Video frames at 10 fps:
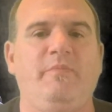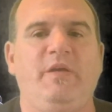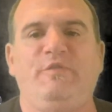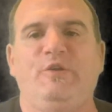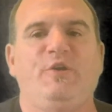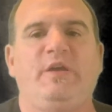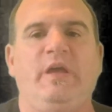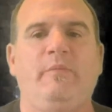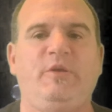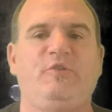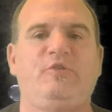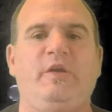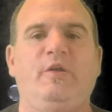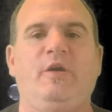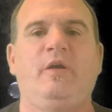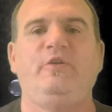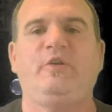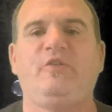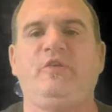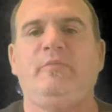if you're looking at me straight on, you
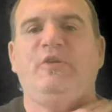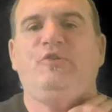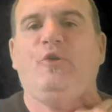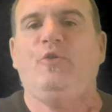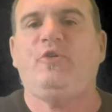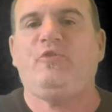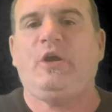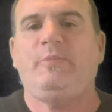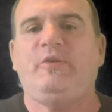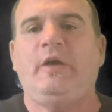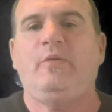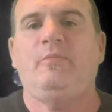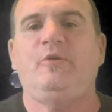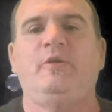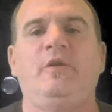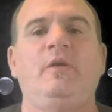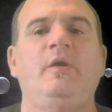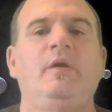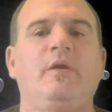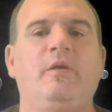can see my shoulder drops down more
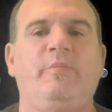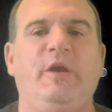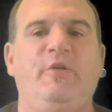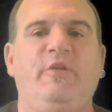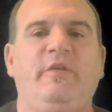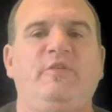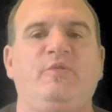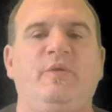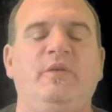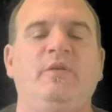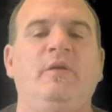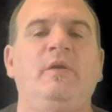compared to this one.